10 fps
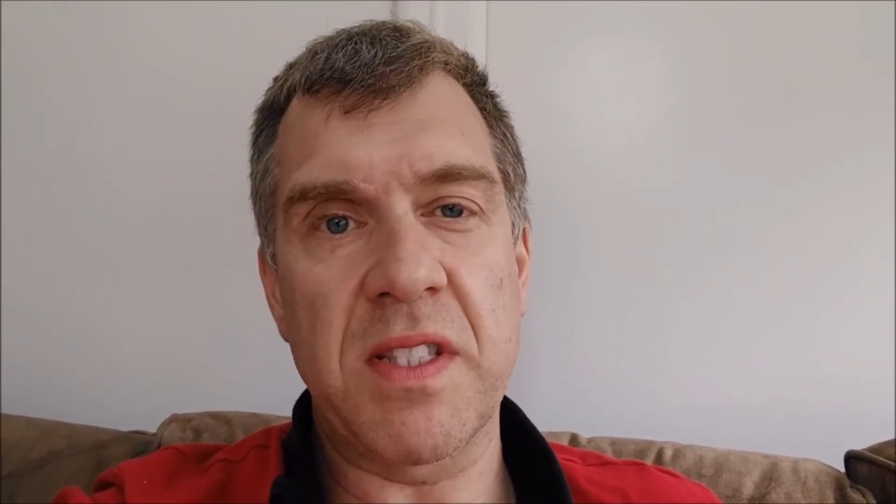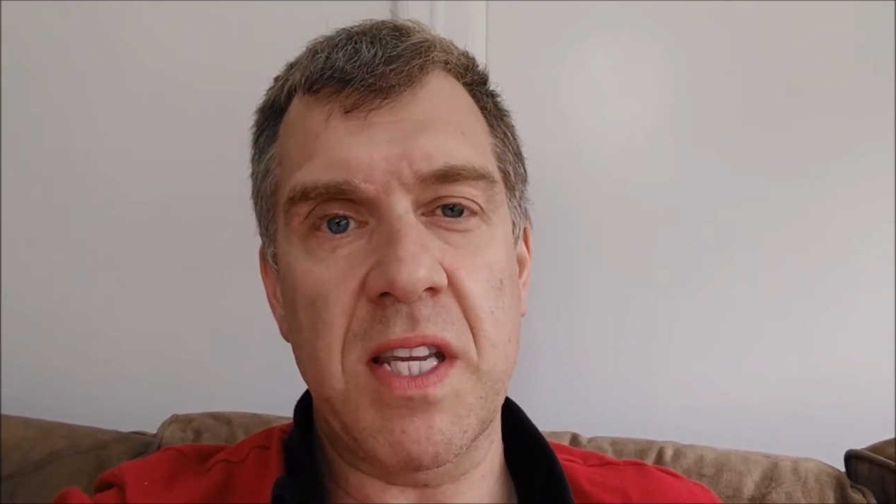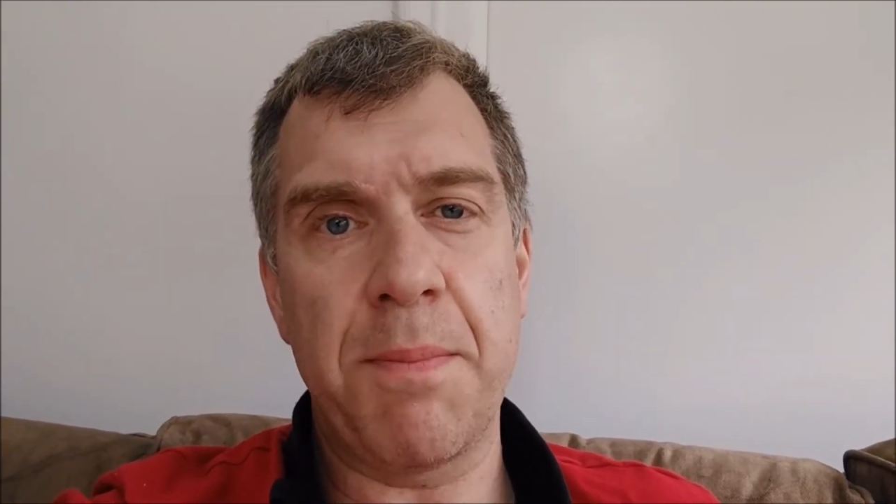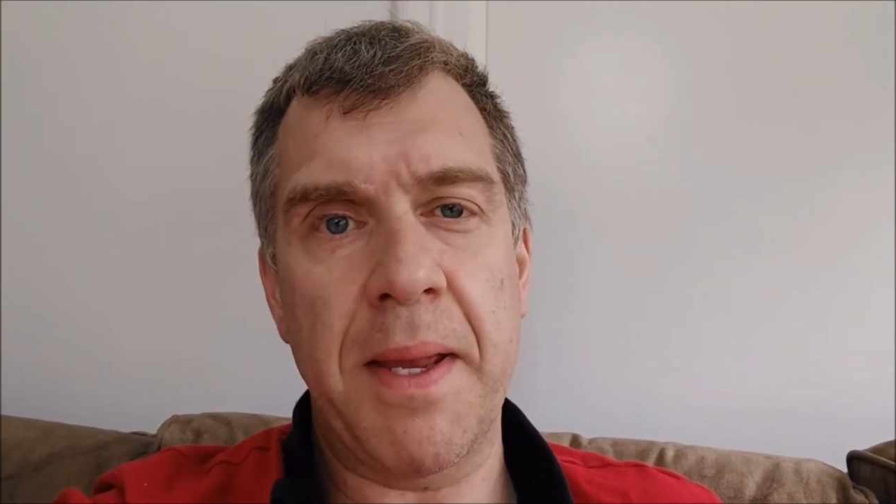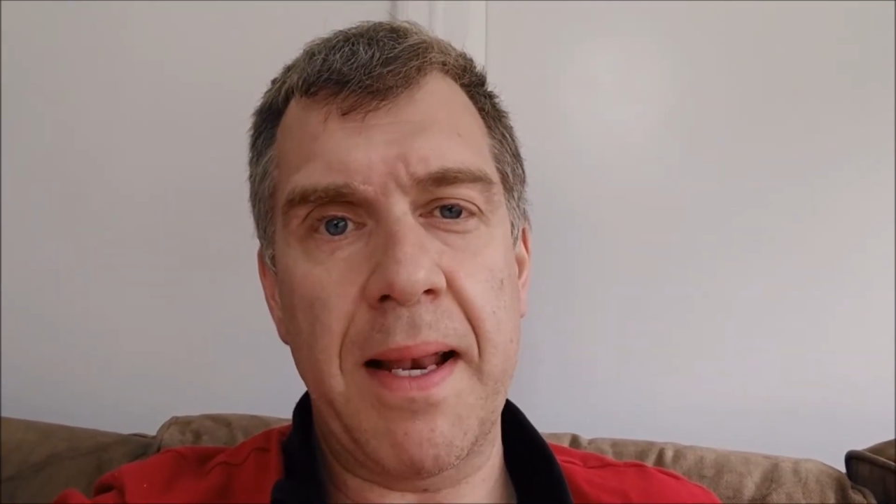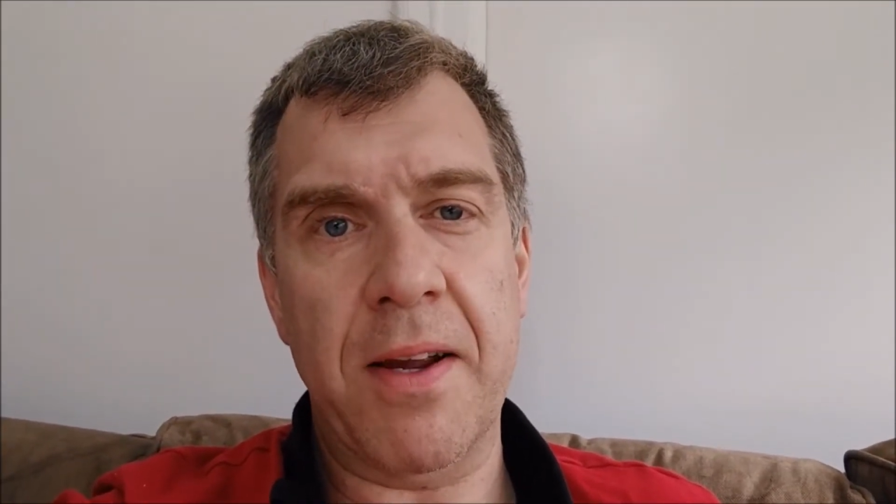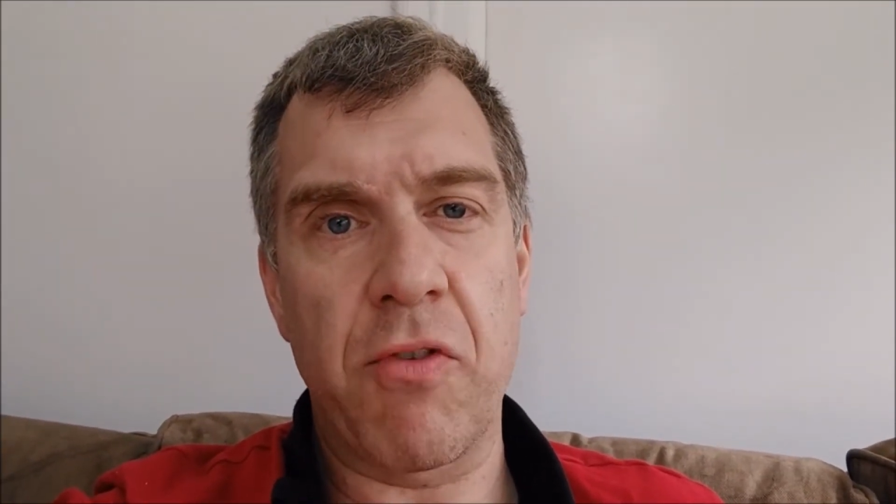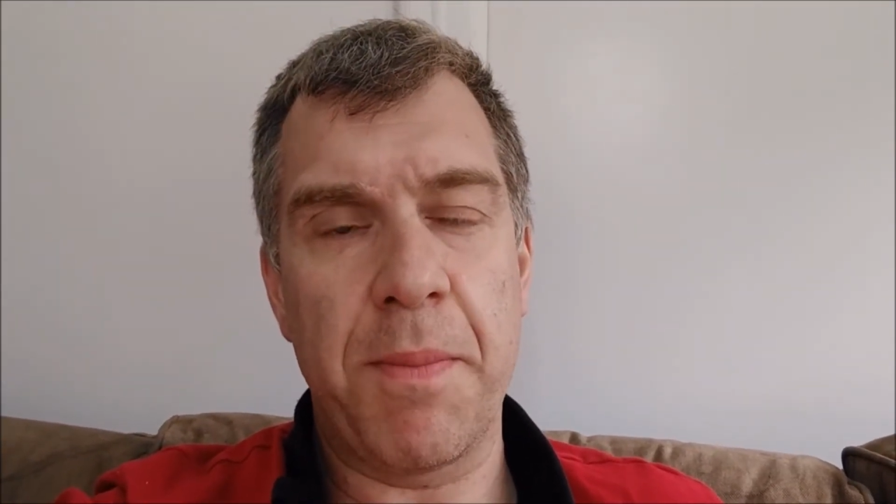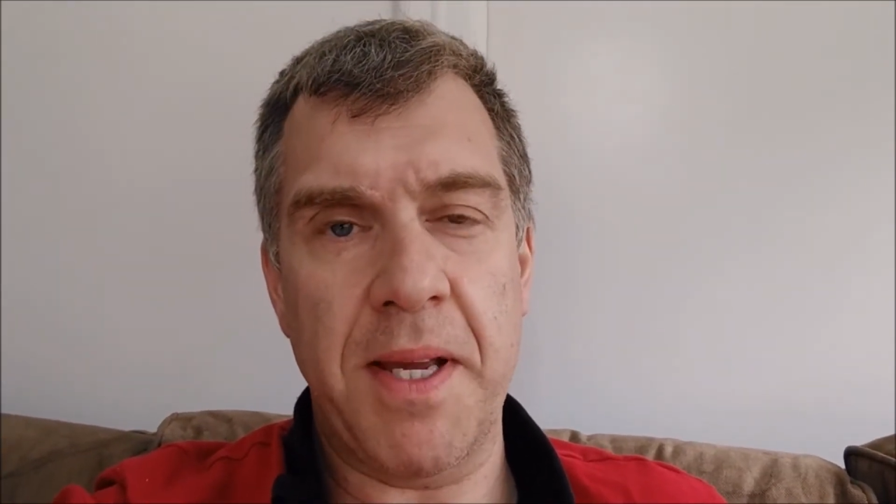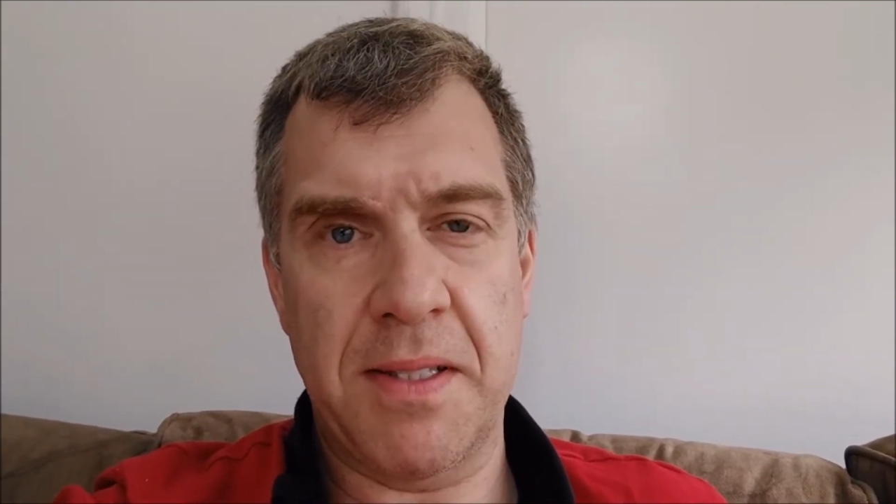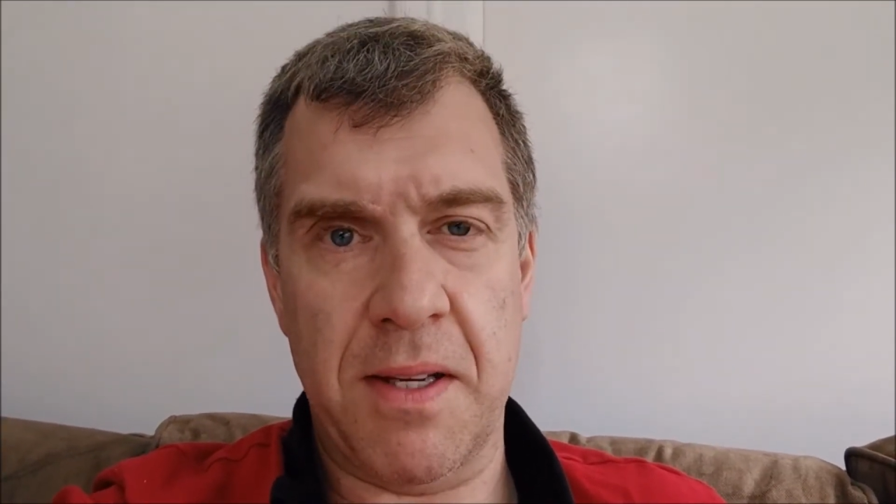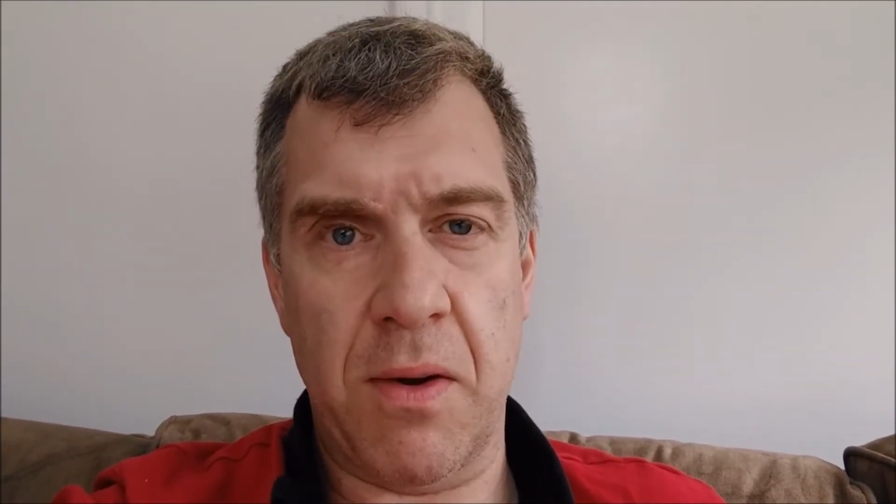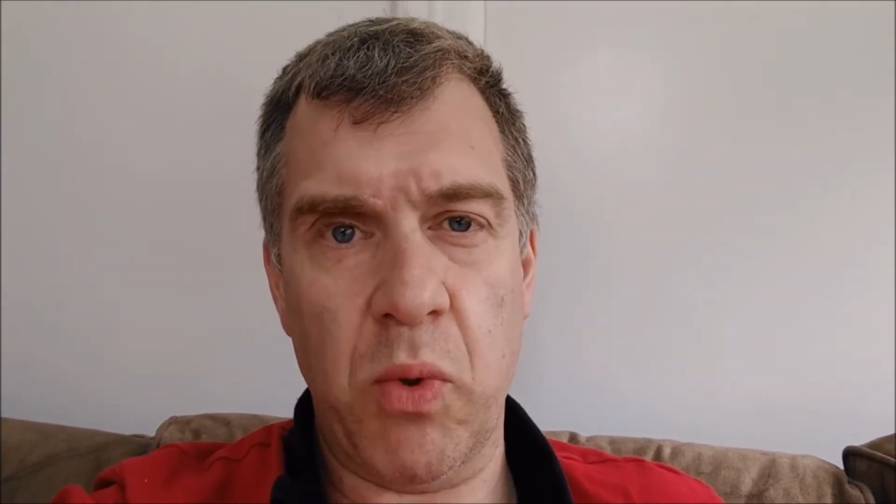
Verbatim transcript: the TP-Link repeater